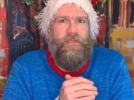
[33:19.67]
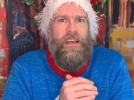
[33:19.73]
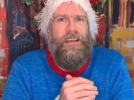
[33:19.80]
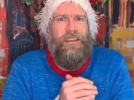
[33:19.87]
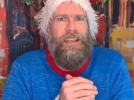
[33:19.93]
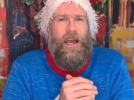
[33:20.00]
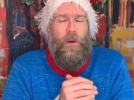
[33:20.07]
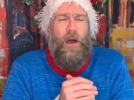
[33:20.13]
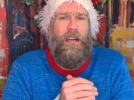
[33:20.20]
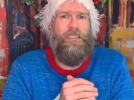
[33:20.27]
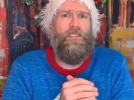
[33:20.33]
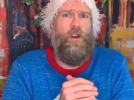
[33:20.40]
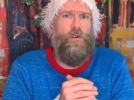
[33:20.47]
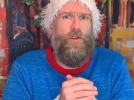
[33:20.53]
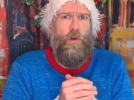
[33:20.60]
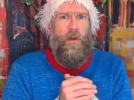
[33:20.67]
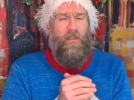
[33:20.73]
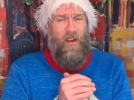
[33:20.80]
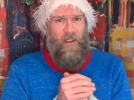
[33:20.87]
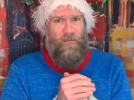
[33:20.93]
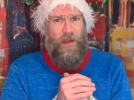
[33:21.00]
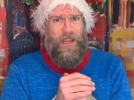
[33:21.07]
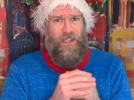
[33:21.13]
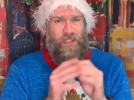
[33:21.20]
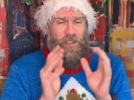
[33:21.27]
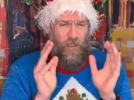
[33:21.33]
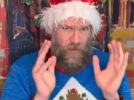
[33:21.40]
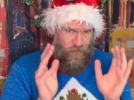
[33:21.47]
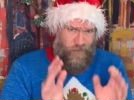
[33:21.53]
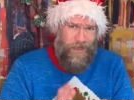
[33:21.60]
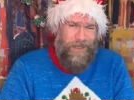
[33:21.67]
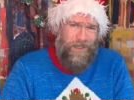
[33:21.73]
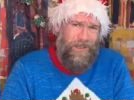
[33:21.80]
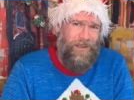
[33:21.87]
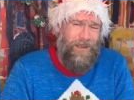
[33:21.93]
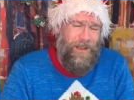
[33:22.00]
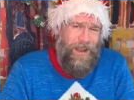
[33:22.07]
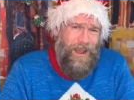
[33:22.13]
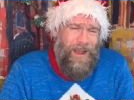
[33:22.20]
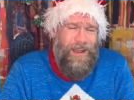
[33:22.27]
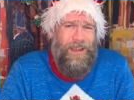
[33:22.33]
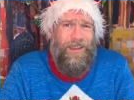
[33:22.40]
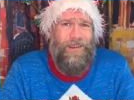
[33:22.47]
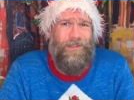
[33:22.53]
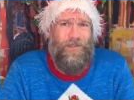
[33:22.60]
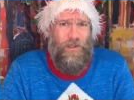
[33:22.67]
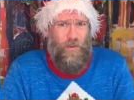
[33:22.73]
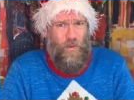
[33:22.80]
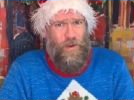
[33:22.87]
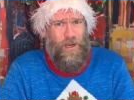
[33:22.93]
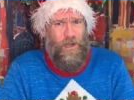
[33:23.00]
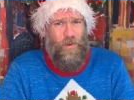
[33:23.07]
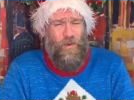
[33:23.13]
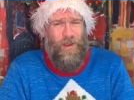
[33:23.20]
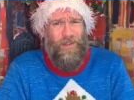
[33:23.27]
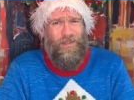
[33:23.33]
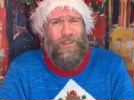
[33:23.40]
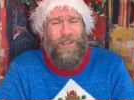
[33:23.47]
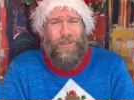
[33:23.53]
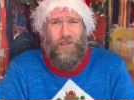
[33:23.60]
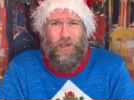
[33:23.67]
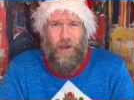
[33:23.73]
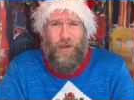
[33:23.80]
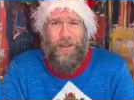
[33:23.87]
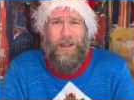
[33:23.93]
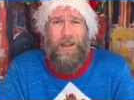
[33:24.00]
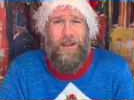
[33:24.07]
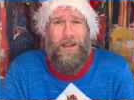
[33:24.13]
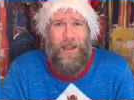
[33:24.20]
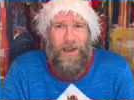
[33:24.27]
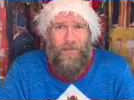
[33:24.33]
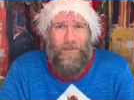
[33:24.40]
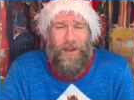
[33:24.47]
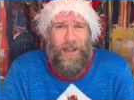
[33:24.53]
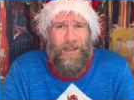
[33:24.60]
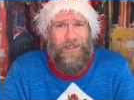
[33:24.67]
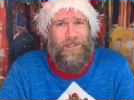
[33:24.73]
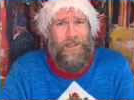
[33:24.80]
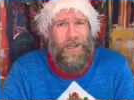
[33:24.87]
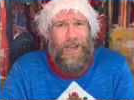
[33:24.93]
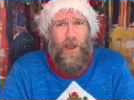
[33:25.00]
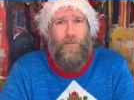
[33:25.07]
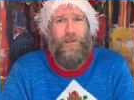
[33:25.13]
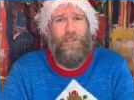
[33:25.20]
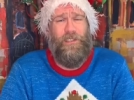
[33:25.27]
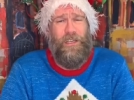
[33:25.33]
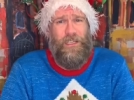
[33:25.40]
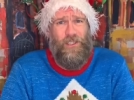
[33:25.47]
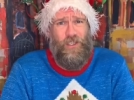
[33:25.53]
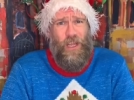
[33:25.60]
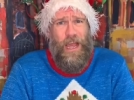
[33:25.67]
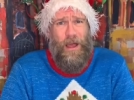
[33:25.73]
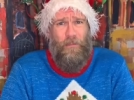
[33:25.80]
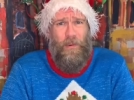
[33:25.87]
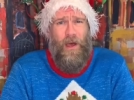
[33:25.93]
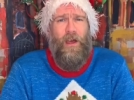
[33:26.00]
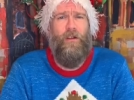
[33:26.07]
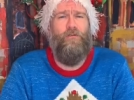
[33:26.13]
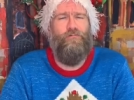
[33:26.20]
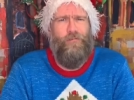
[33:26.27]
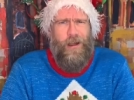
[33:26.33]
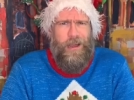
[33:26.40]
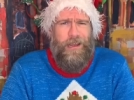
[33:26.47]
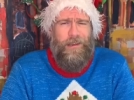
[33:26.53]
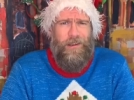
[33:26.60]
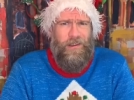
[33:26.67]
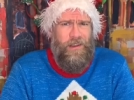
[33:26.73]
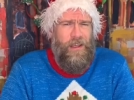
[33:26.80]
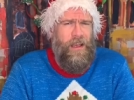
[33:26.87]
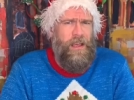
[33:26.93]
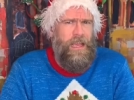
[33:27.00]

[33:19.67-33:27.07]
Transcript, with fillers: Now, I don't know if I've mentioned that recently I got to work with the jolly, lovely celebrity chap Rylan.